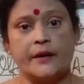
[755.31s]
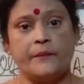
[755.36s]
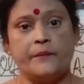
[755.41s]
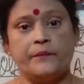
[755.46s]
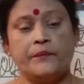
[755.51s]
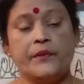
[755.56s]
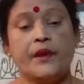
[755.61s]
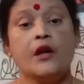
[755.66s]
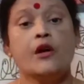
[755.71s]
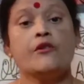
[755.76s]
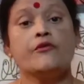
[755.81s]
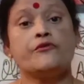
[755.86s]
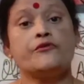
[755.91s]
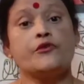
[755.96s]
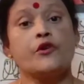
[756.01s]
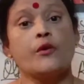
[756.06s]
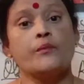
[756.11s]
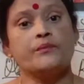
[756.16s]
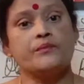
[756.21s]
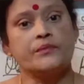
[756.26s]
From
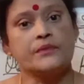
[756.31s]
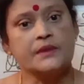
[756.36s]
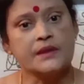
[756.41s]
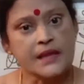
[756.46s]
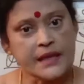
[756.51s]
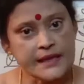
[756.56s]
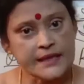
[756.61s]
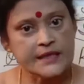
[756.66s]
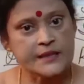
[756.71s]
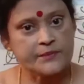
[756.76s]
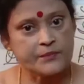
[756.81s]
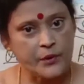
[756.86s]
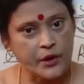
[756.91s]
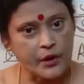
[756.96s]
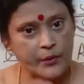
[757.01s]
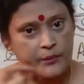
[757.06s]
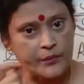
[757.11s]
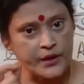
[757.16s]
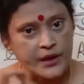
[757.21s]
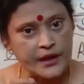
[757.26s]
this purple
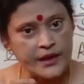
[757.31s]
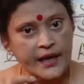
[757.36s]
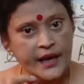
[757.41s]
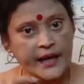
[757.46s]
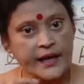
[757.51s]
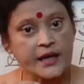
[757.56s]
dye,